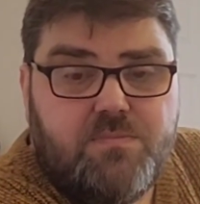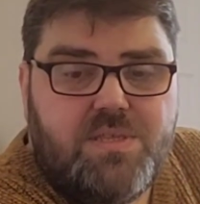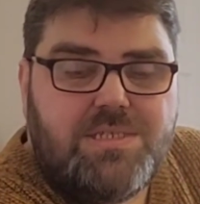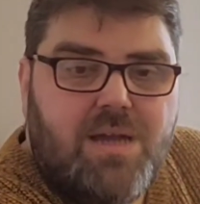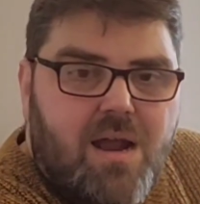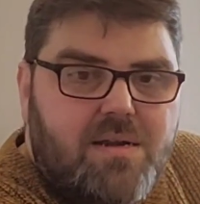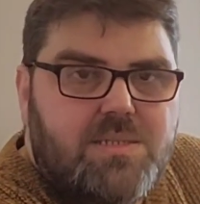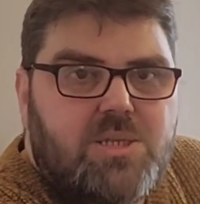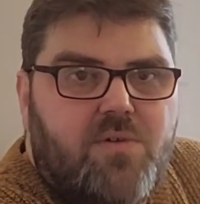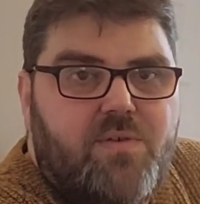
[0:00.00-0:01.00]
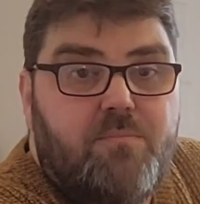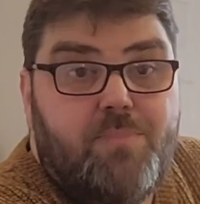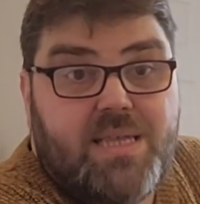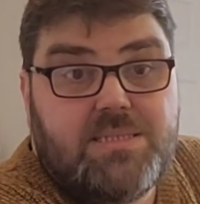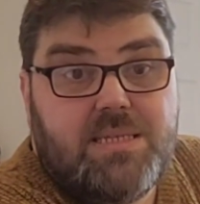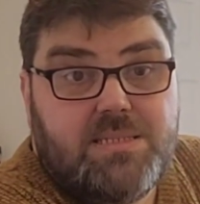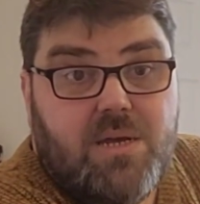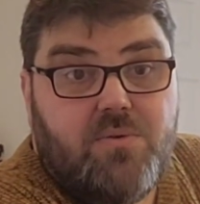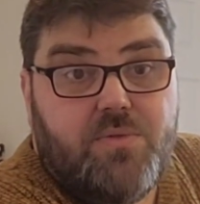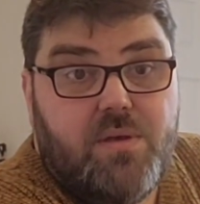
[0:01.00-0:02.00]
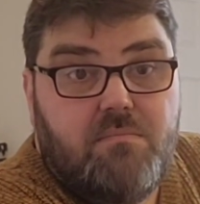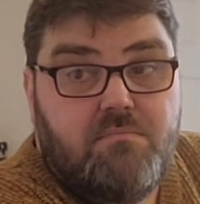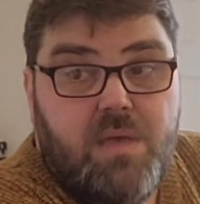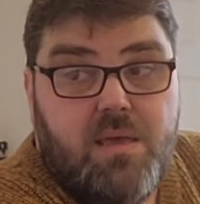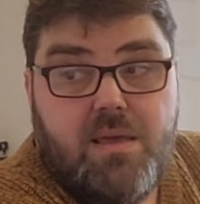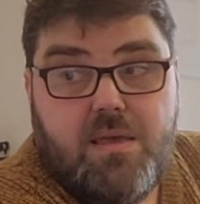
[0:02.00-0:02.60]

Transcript: And the darkness of it basically told them